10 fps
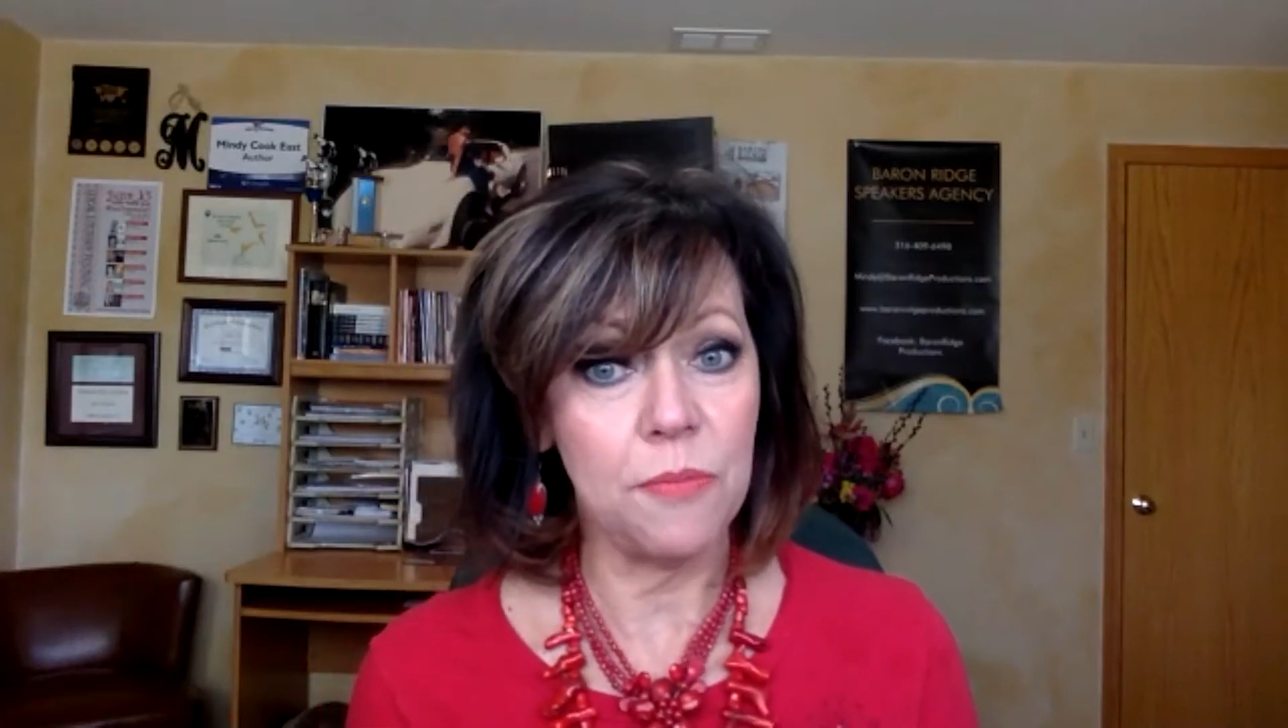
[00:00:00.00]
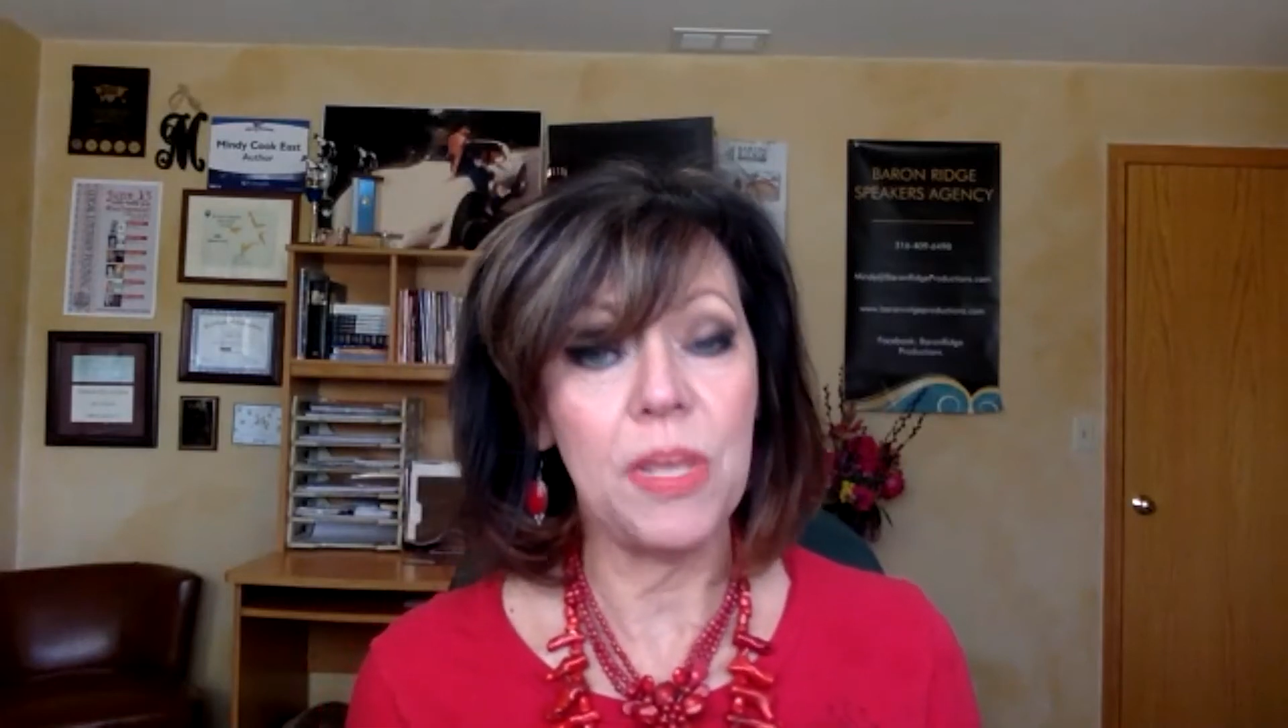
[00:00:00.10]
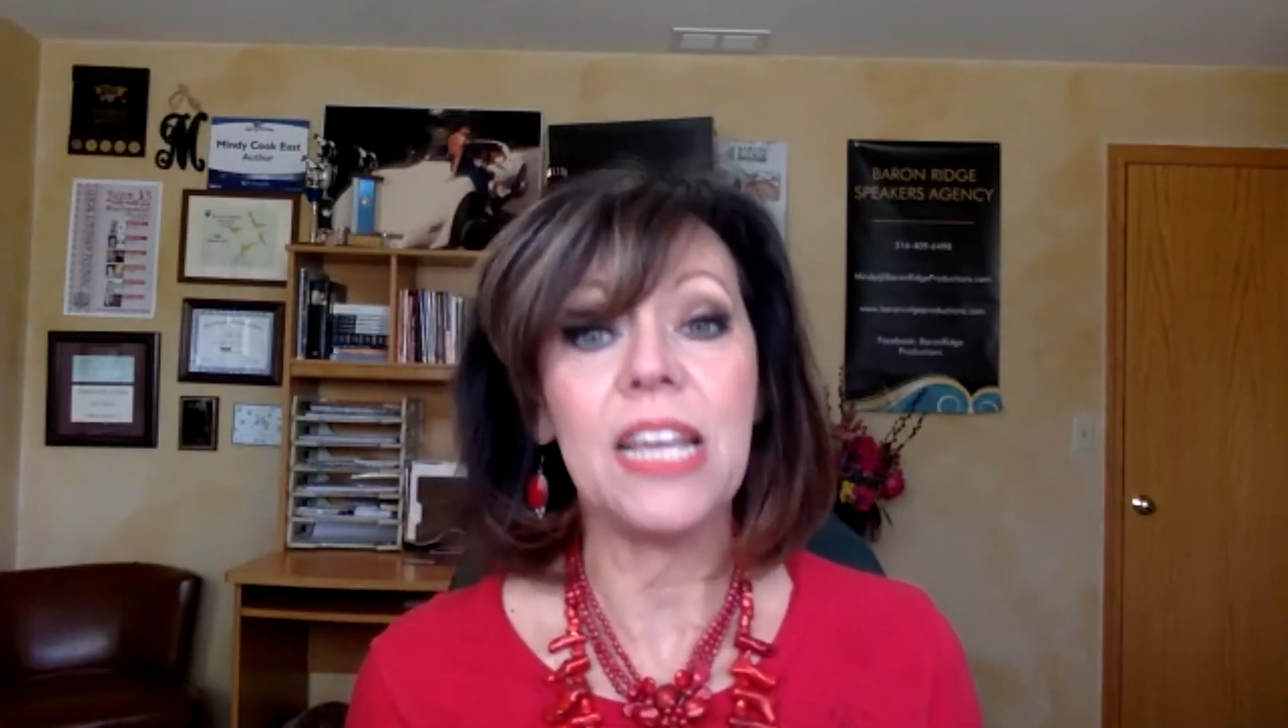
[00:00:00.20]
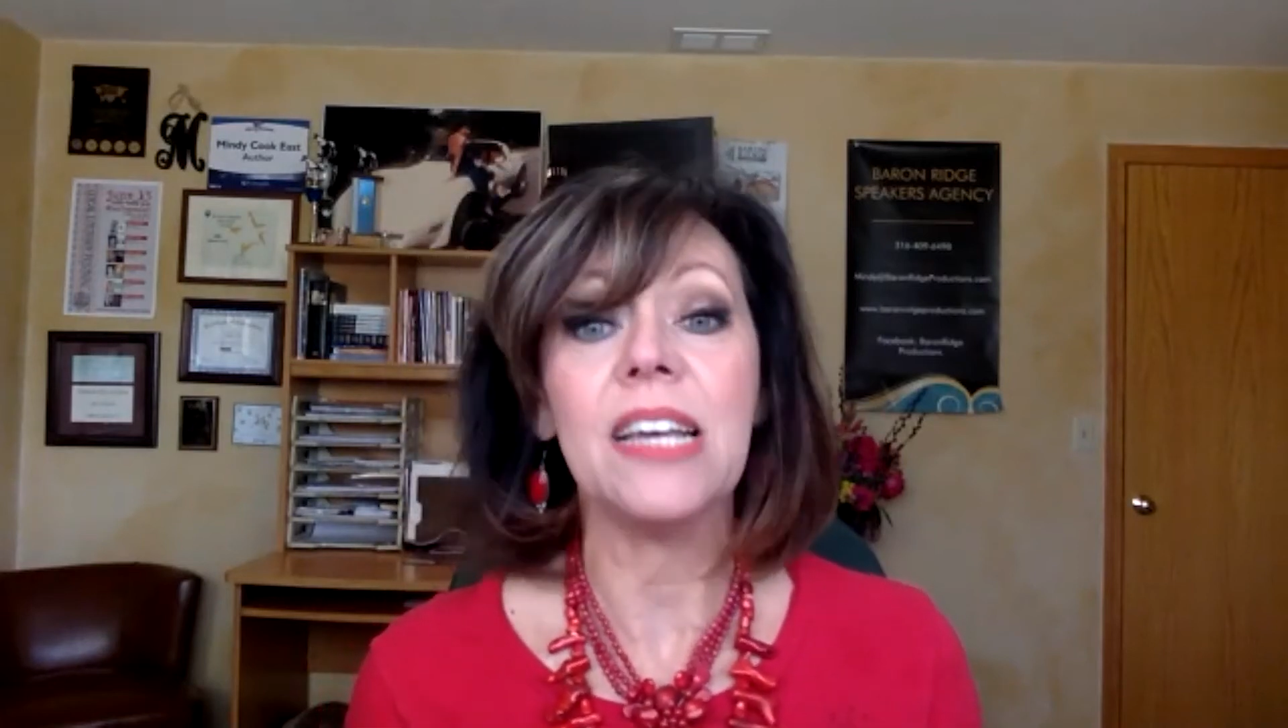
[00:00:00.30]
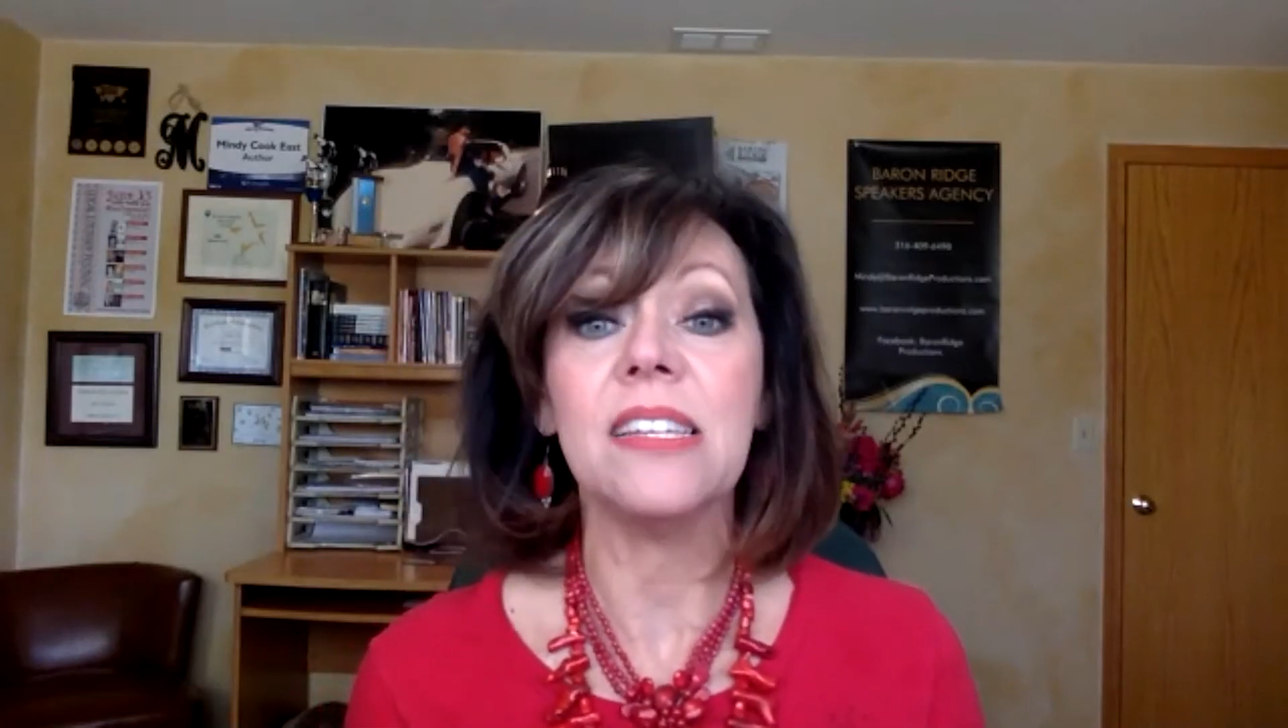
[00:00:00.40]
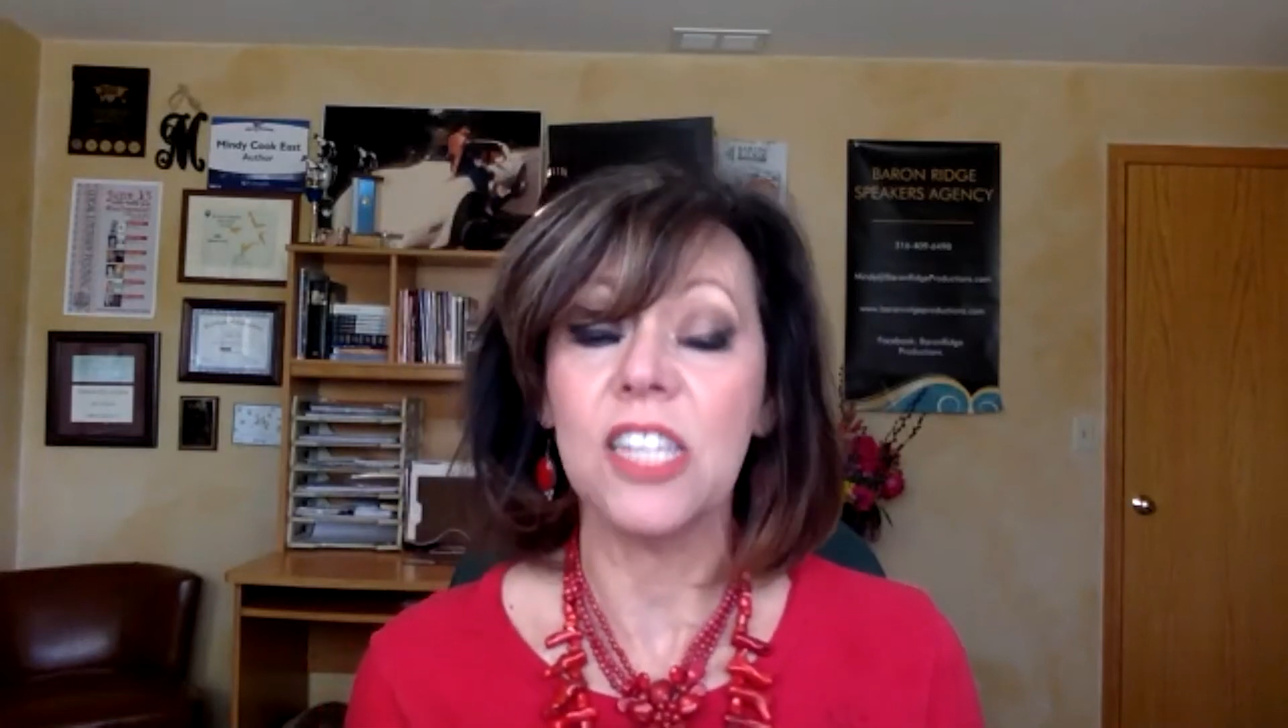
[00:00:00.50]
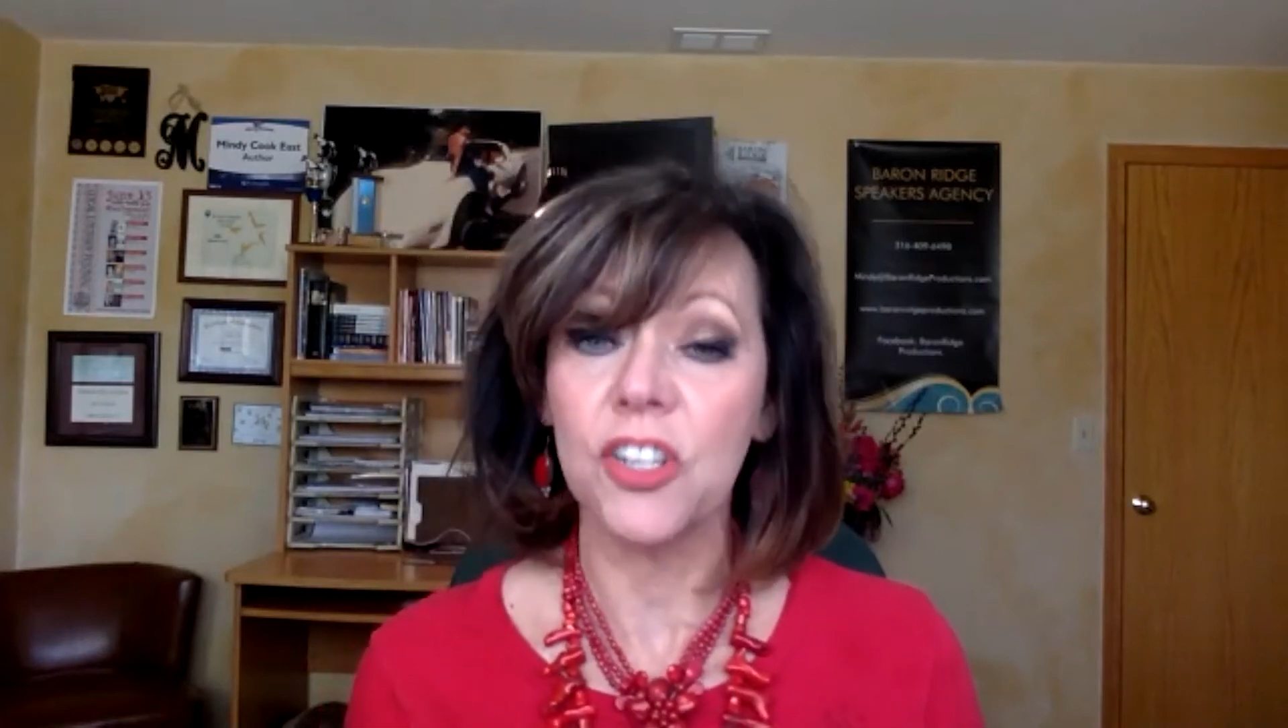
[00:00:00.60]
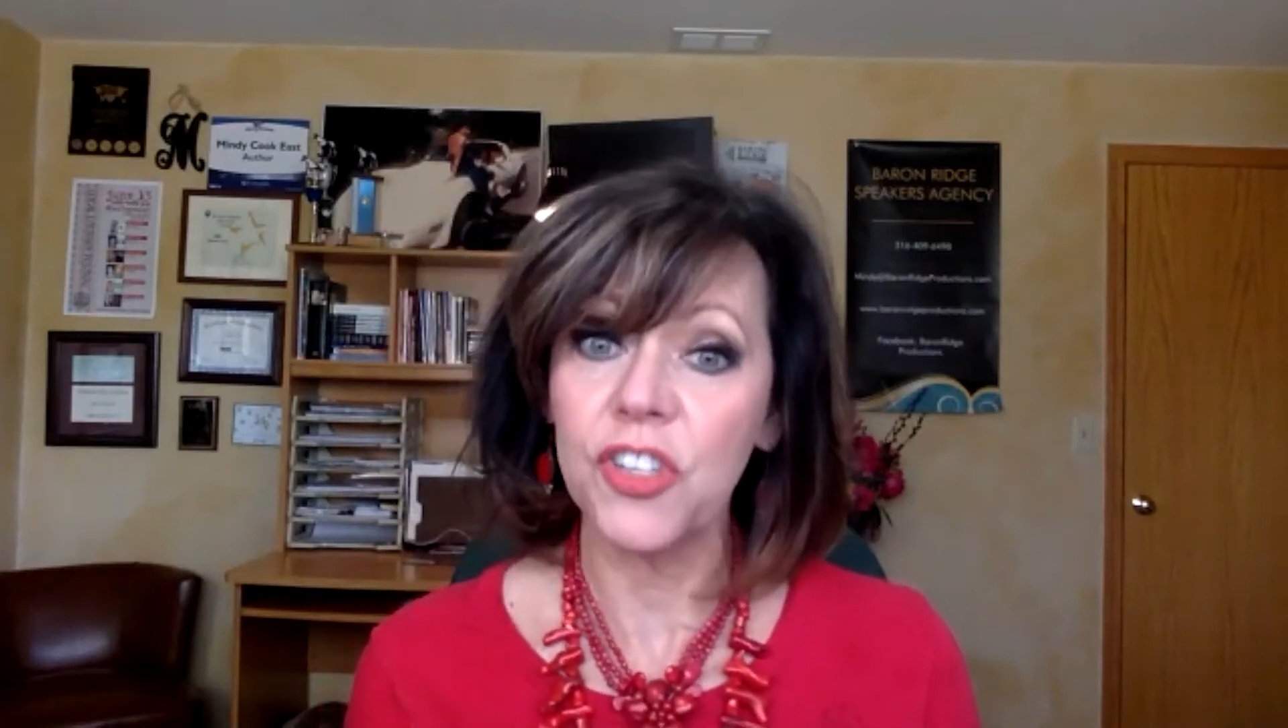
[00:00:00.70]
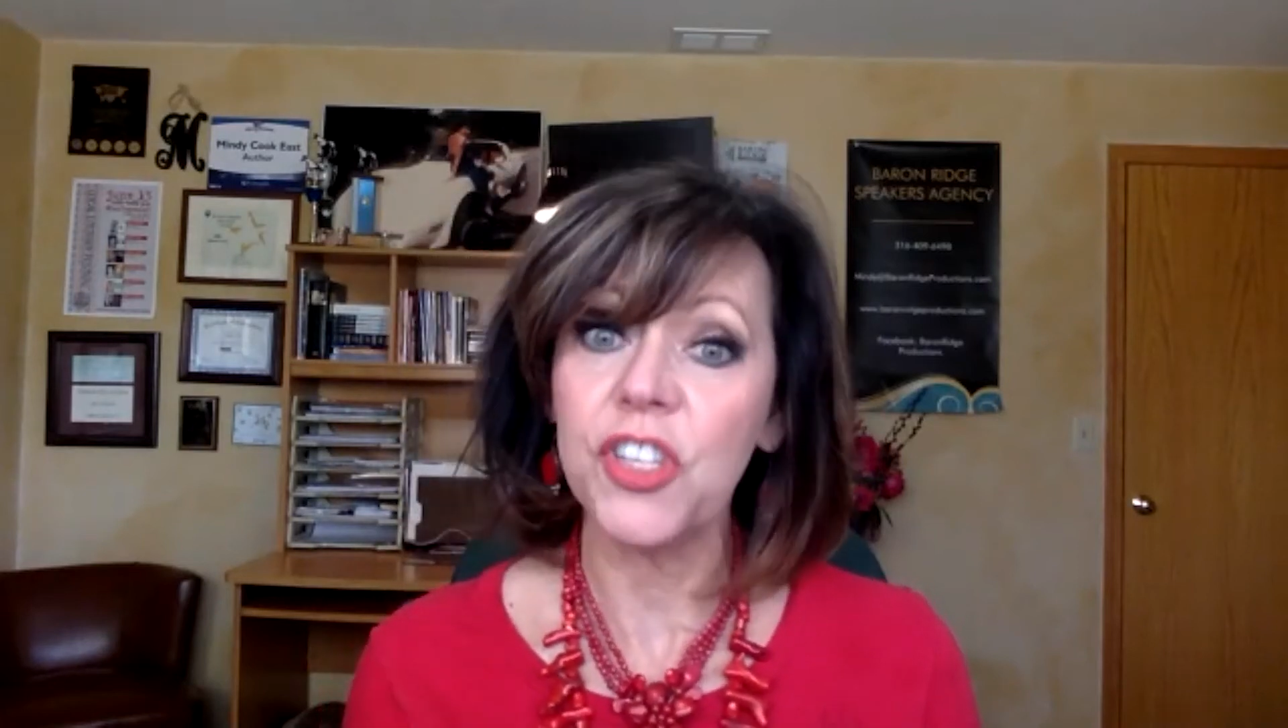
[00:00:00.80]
because there's